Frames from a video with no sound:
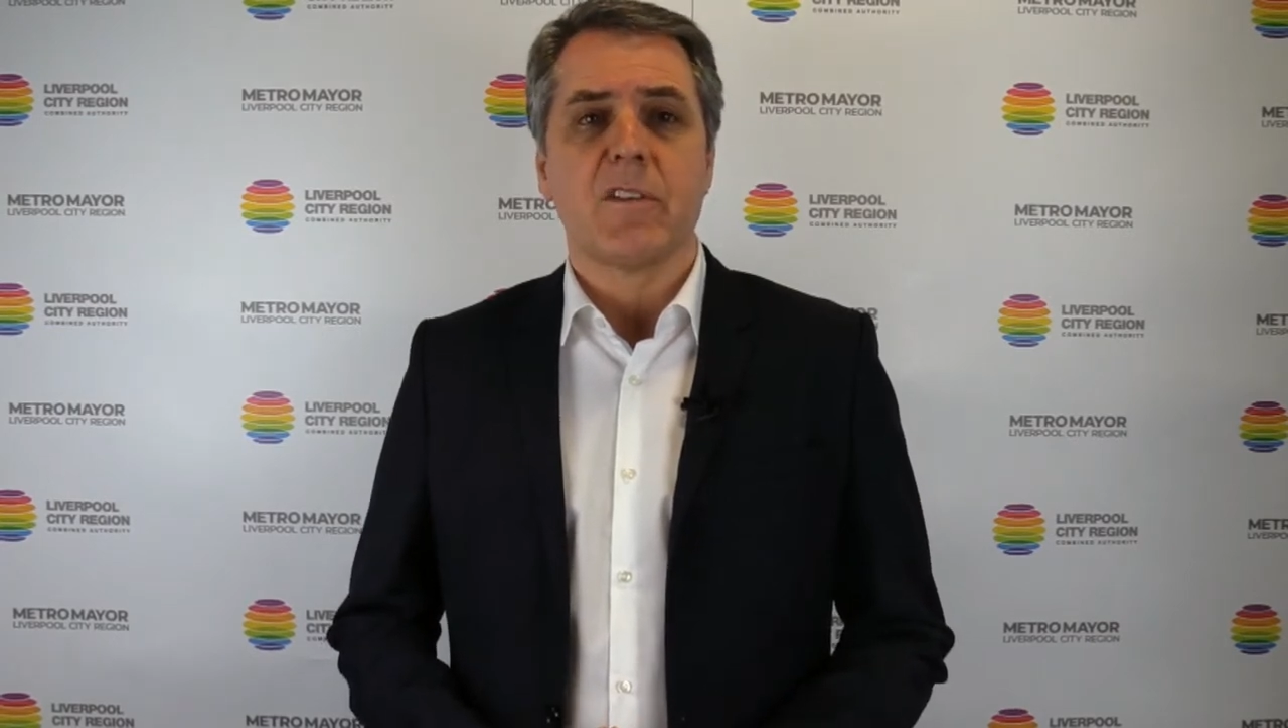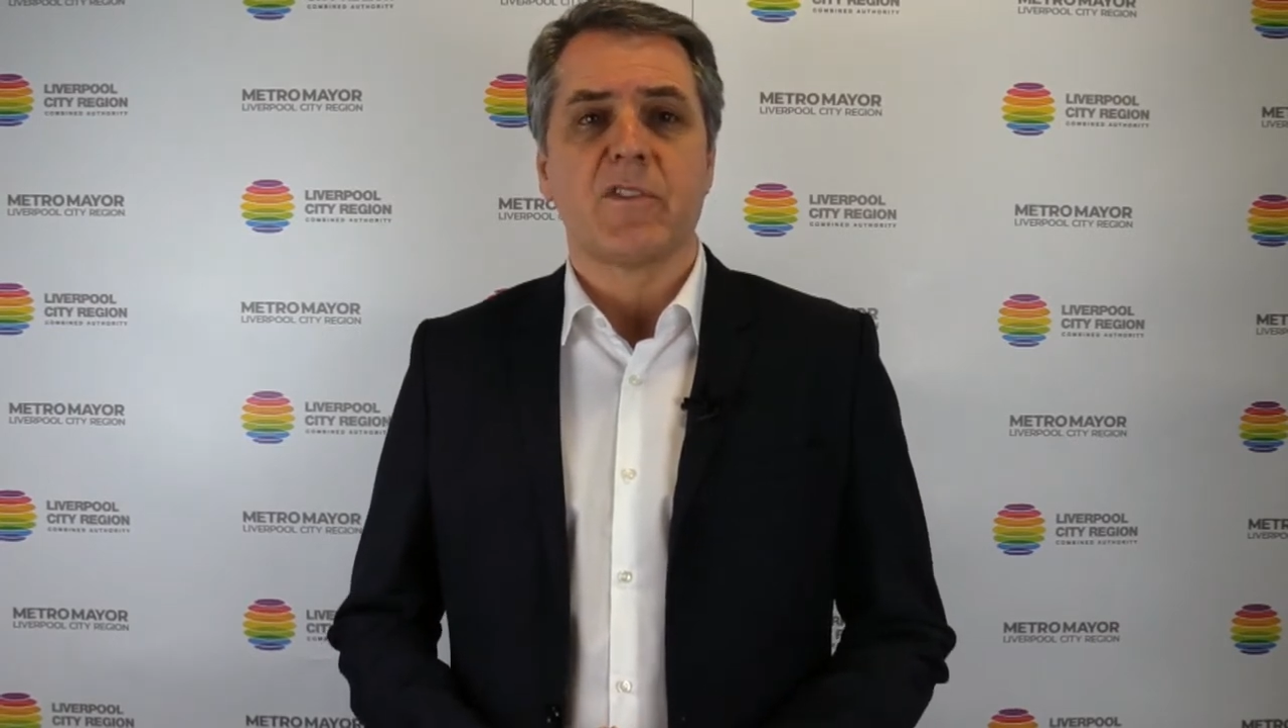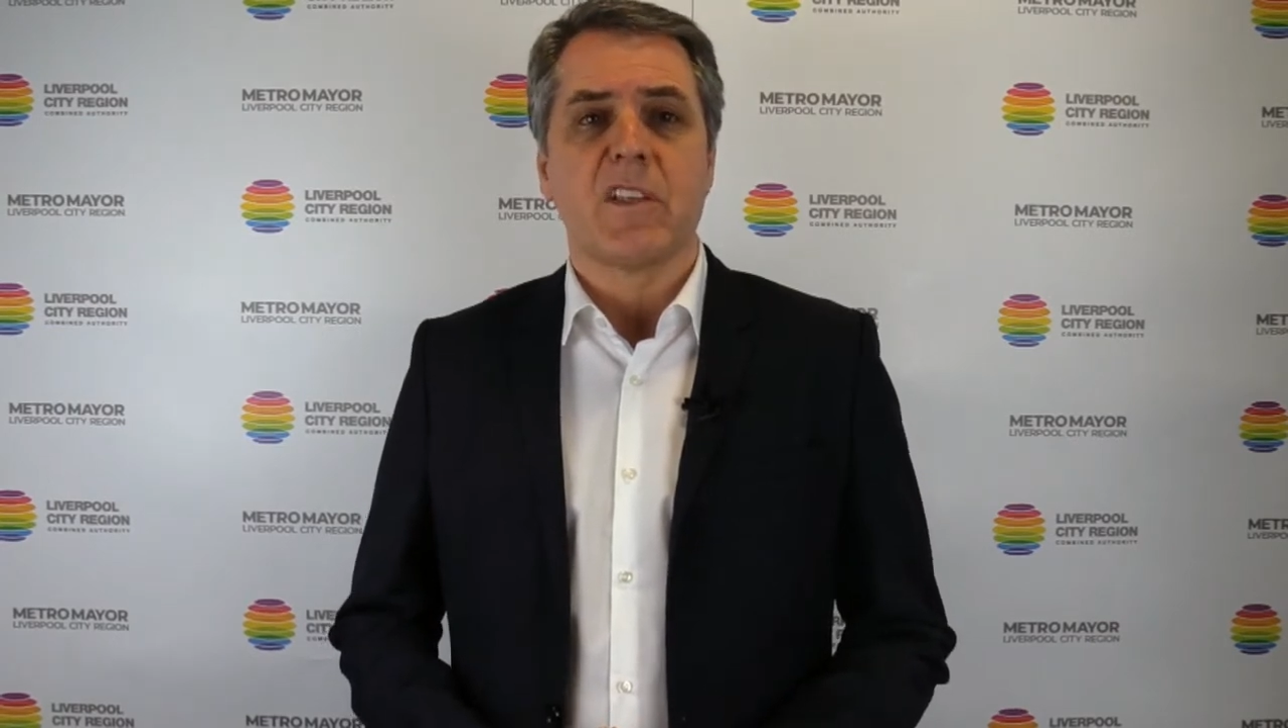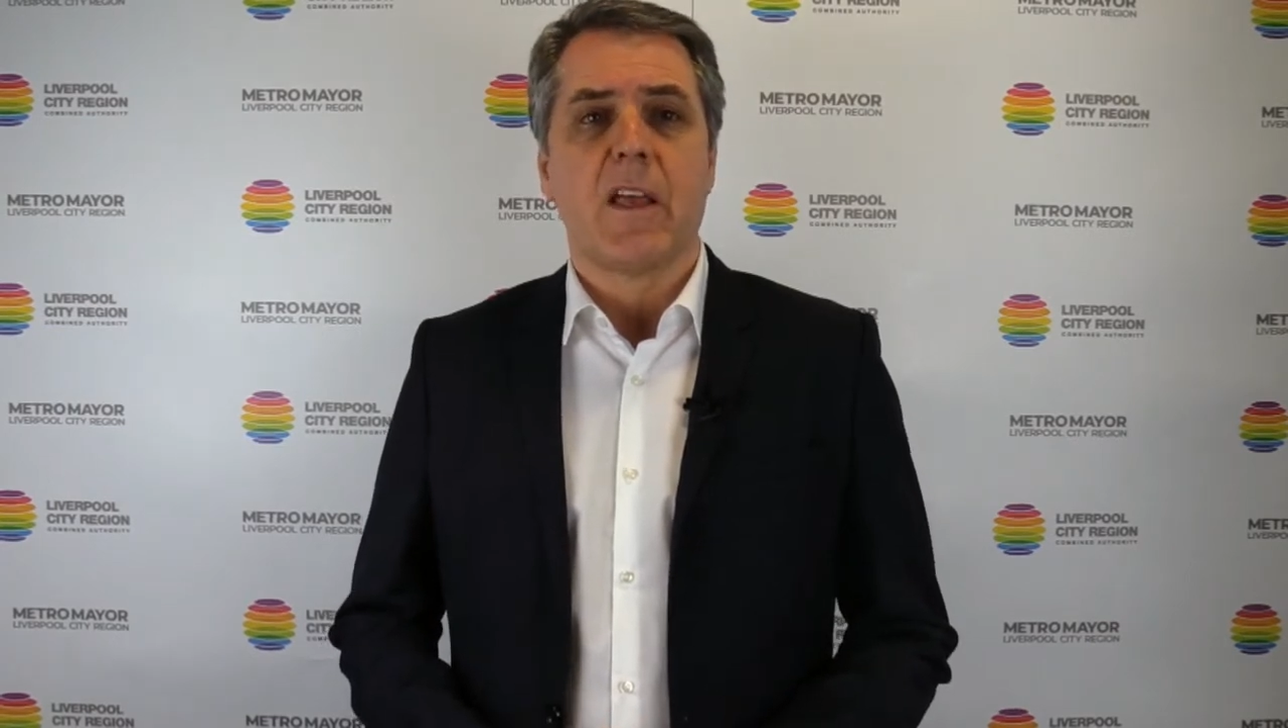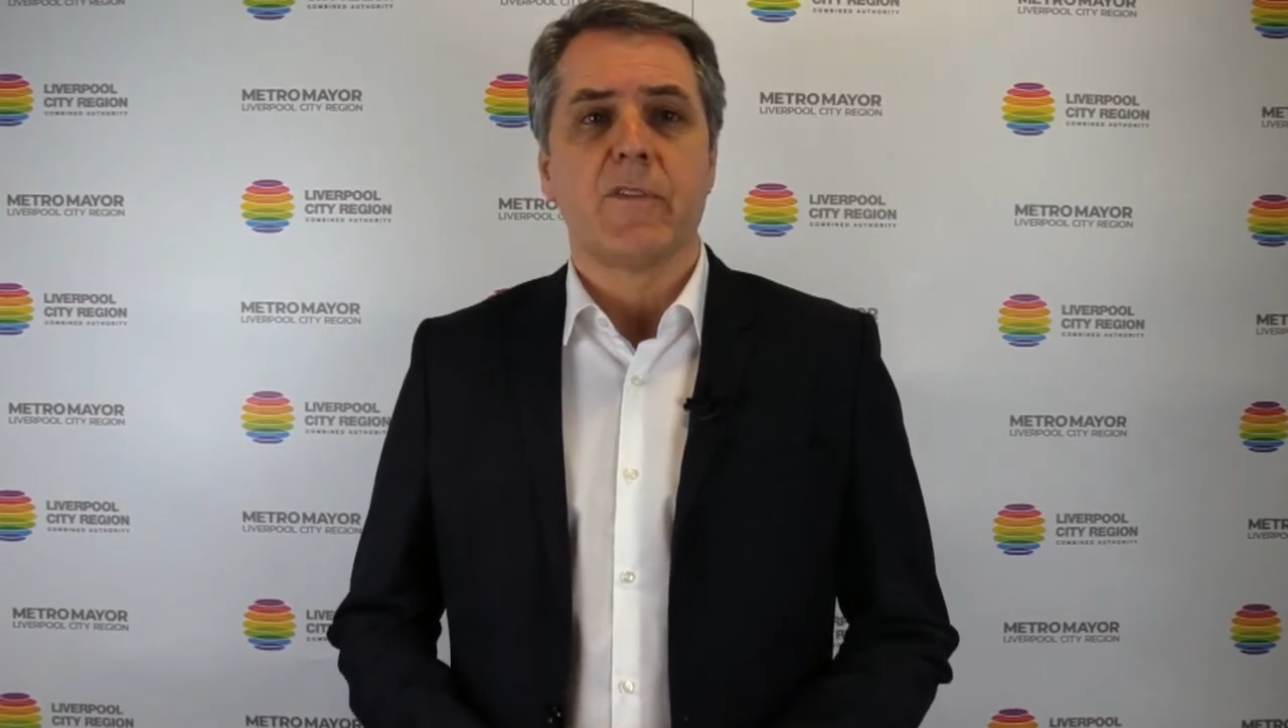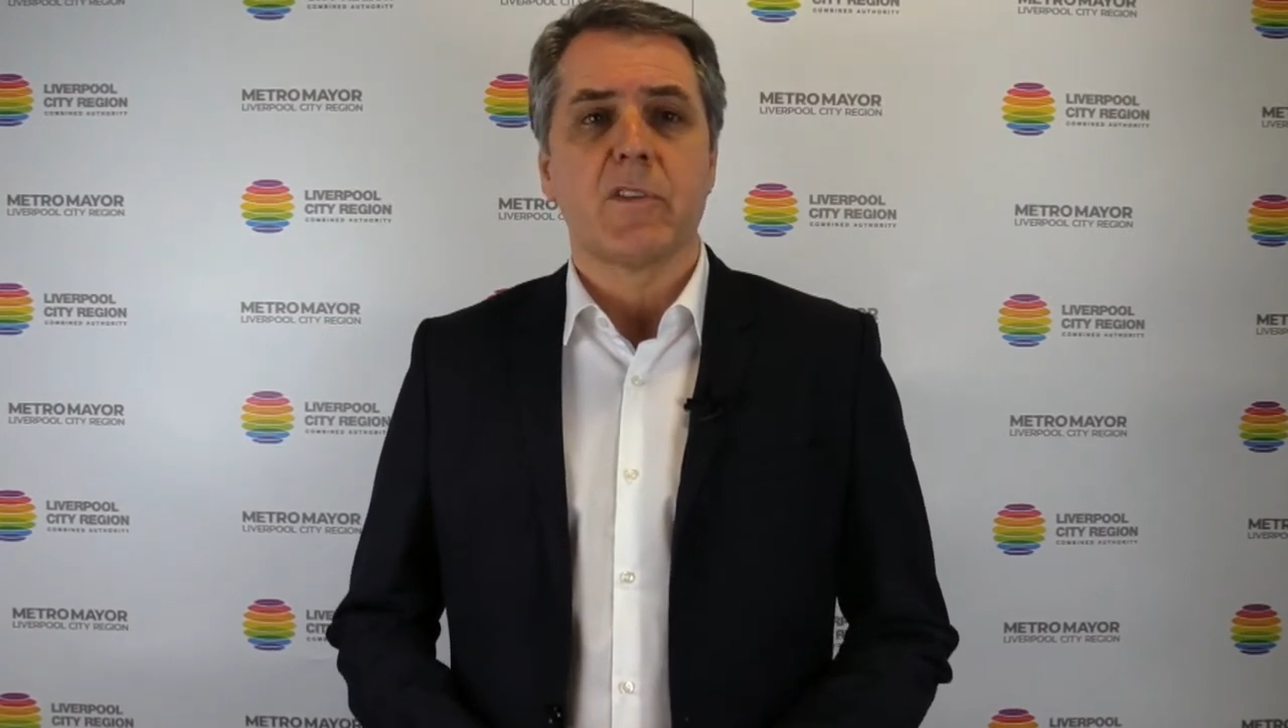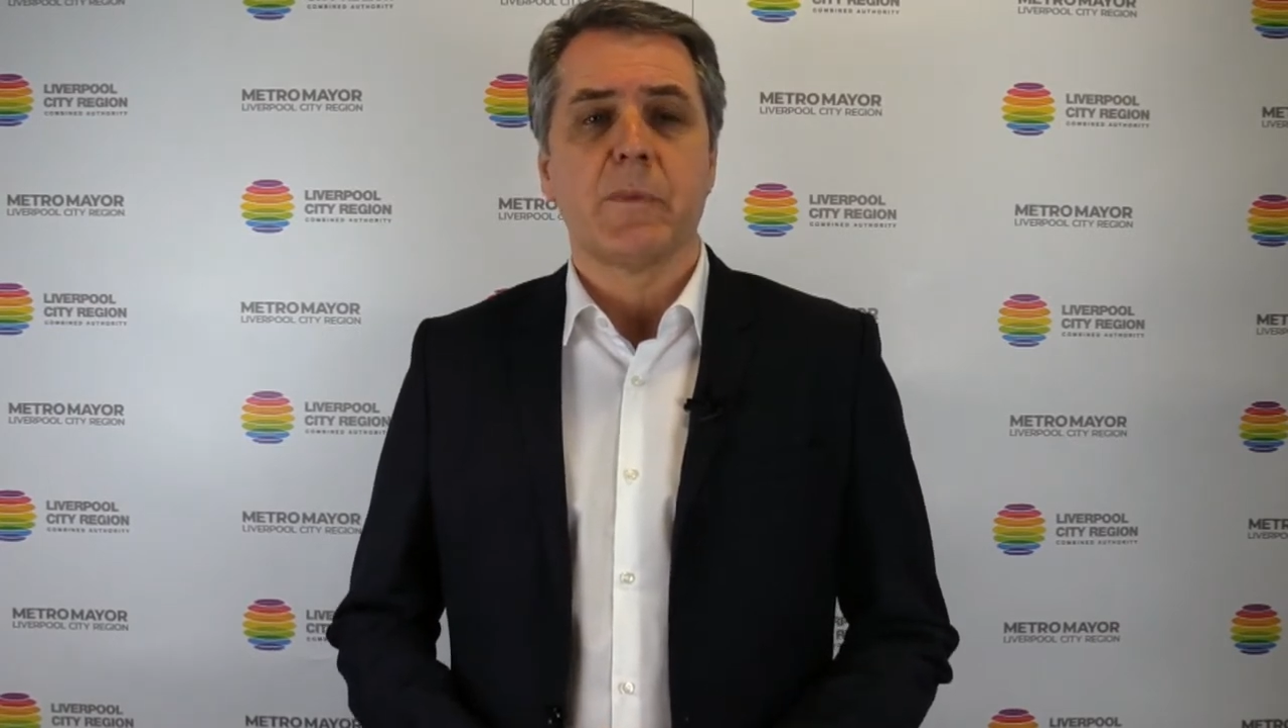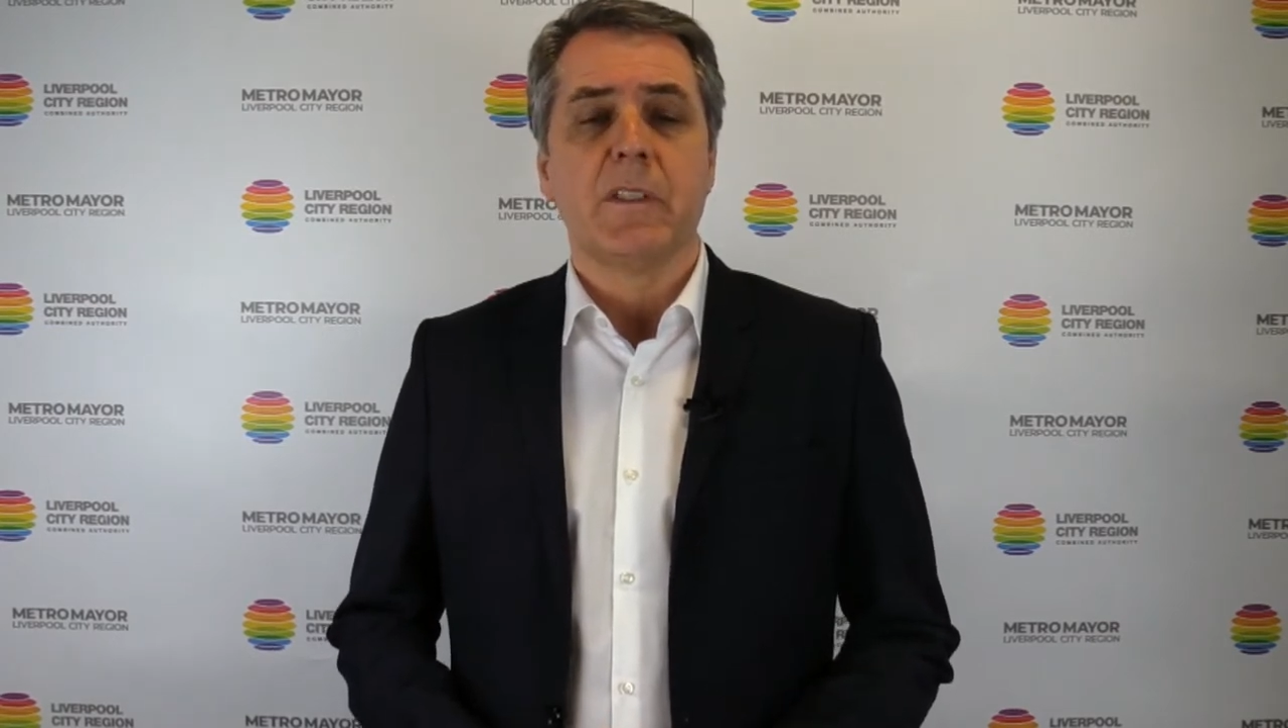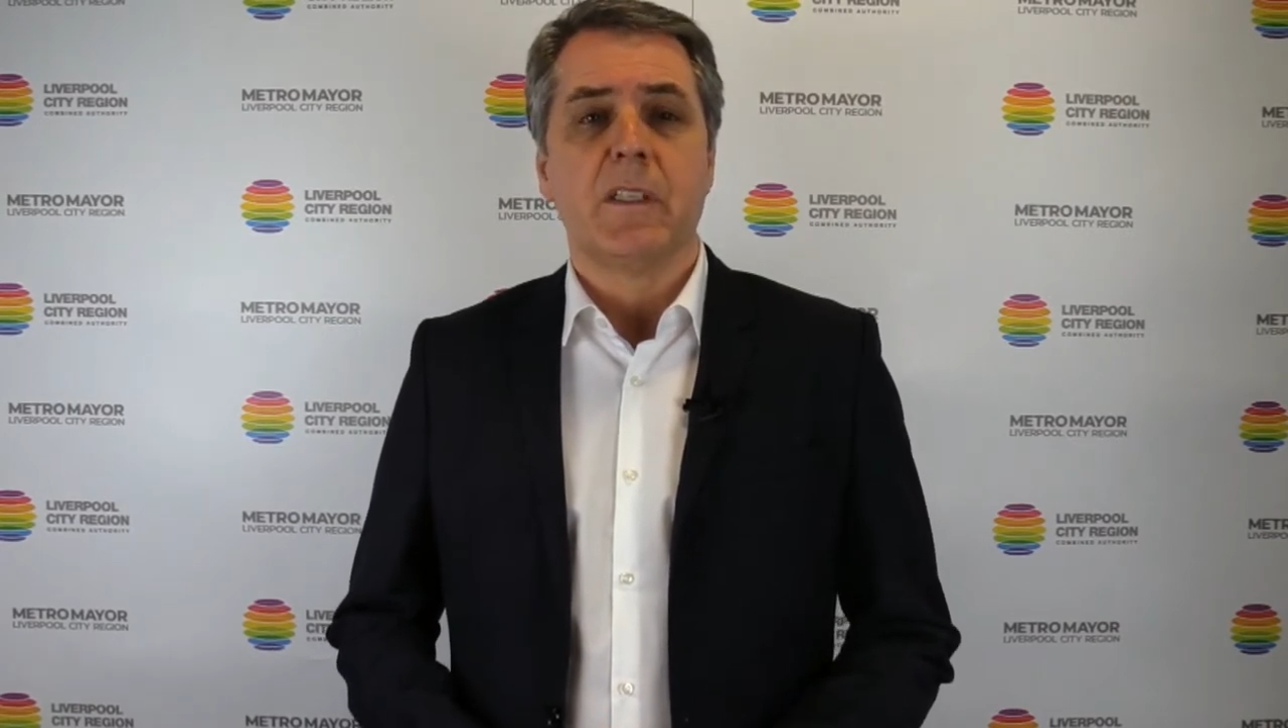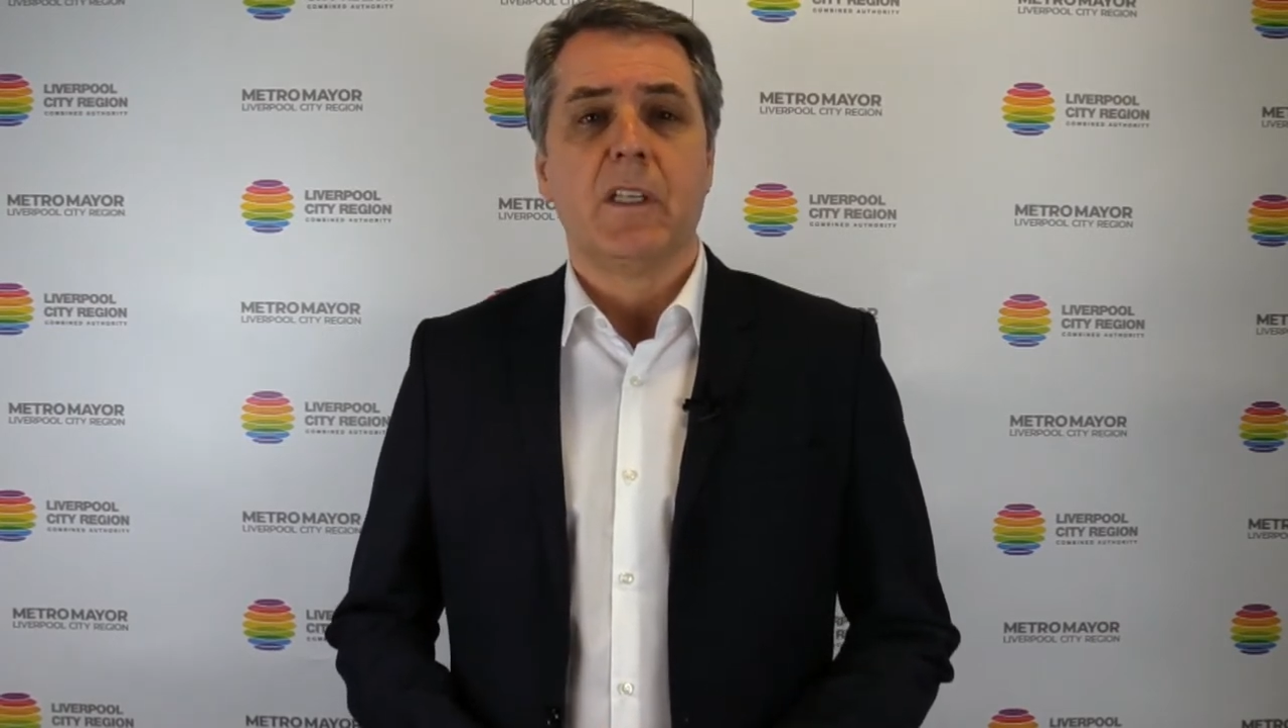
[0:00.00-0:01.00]
of
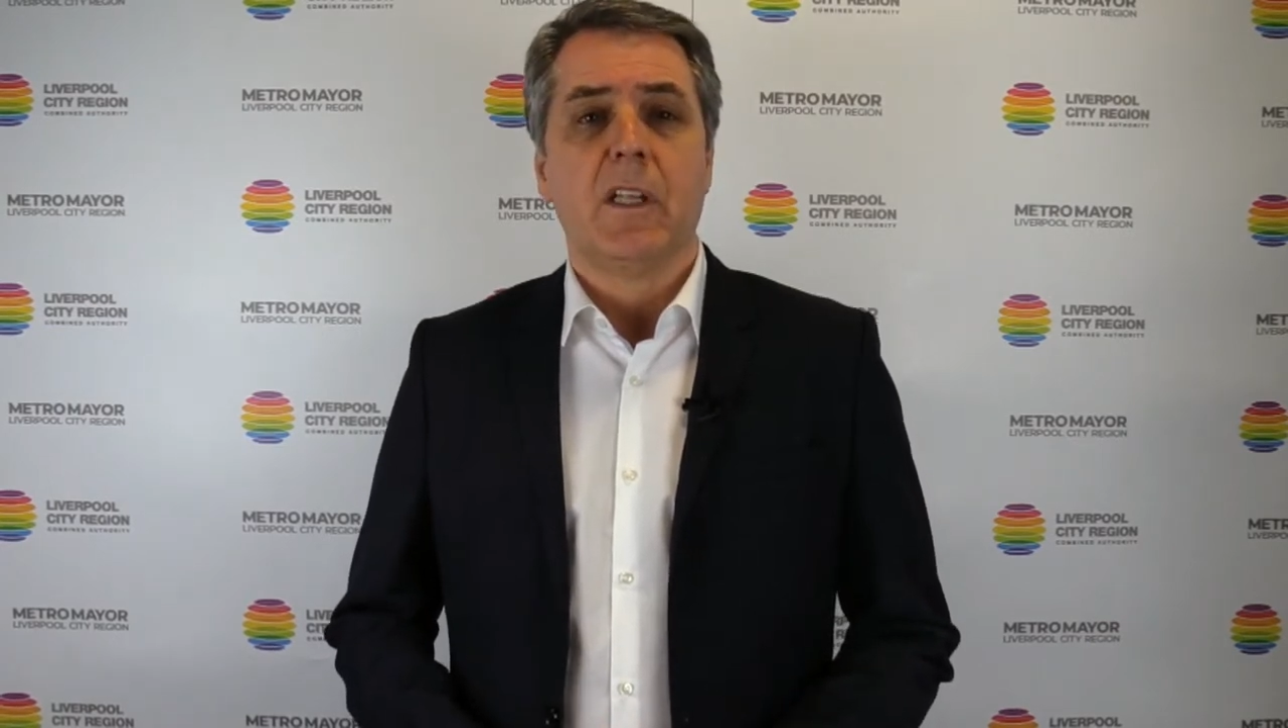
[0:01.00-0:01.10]
servicemen